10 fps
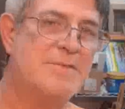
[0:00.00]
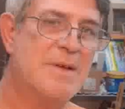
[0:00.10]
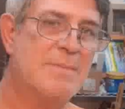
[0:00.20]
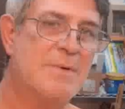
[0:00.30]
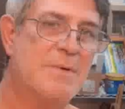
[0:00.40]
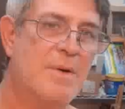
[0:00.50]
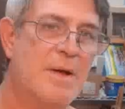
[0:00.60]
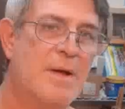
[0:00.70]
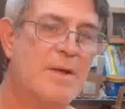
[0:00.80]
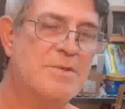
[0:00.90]
simple
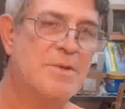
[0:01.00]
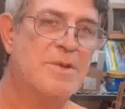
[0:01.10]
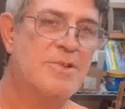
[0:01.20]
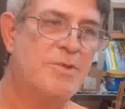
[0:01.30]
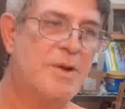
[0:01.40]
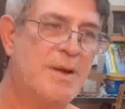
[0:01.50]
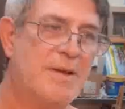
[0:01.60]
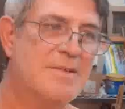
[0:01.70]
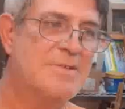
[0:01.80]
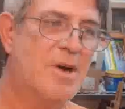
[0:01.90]
so that you can
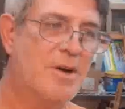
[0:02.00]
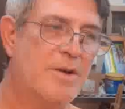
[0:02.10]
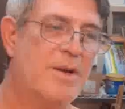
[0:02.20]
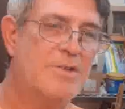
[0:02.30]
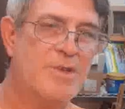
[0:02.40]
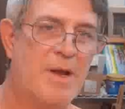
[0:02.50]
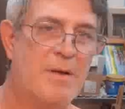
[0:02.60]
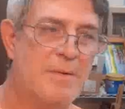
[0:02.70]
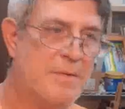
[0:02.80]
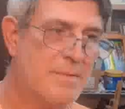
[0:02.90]
get started, get
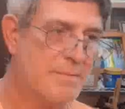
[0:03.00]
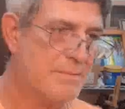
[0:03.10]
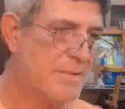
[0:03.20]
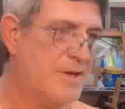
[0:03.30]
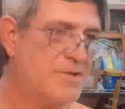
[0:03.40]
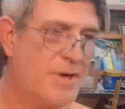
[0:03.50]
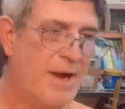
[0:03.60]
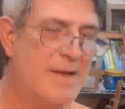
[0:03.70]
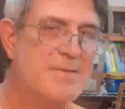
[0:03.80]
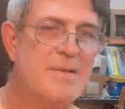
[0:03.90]
your
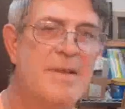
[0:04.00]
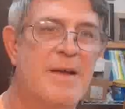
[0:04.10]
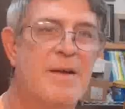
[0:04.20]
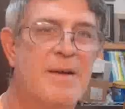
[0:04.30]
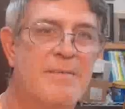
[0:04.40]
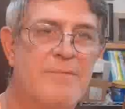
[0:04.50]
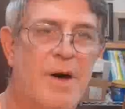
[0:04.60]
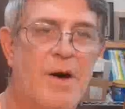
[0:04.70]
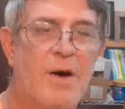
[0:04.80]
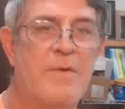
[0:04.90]
hands in there, get
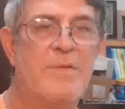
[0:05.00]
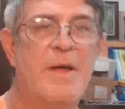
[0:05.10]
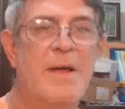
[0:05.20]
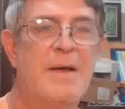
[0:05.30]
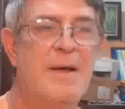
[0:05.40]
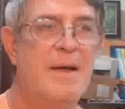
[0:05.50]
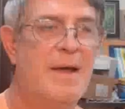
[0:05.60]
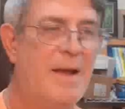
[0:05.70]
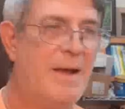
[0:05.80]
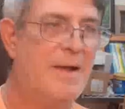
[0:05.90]
involved,
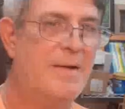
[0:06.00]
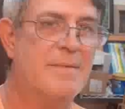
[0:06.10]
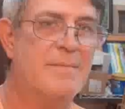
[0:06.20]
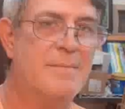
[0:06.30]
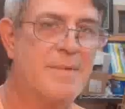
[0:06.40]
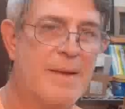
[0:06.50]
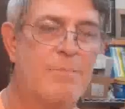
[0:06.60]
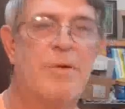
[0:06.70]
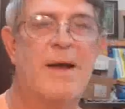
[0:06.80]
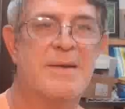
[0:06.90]
and
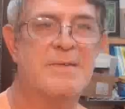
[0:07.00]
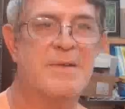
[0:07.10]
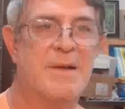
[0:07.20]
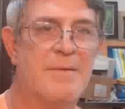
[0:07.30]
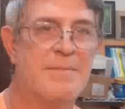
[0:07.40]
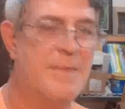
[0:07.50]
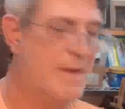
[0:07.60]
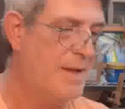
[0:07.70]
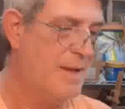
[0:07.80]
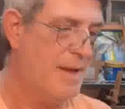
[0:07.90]
get practicing.
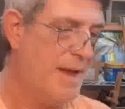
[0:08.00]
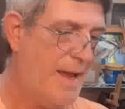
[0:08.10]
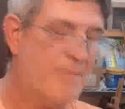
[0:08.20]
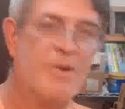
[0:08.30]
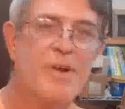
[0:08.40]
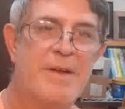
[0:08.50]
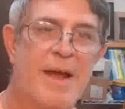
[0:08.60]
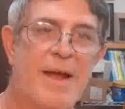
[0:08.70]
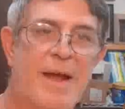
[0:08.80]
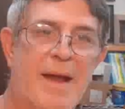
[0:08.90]
Have a good
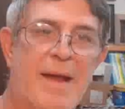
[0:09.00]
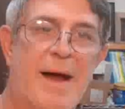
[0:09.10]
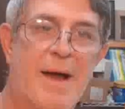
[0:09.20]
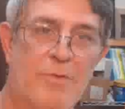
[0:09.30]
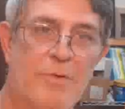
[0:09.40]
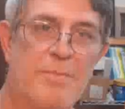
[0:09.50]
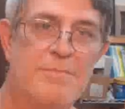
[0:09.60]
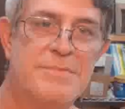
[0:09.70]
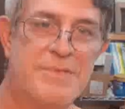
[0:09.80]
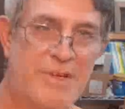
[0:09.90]
day, and I will
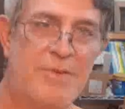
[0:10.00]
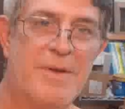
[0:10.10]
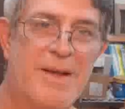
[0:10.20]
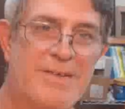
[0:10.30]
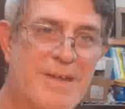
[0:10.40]
see you the next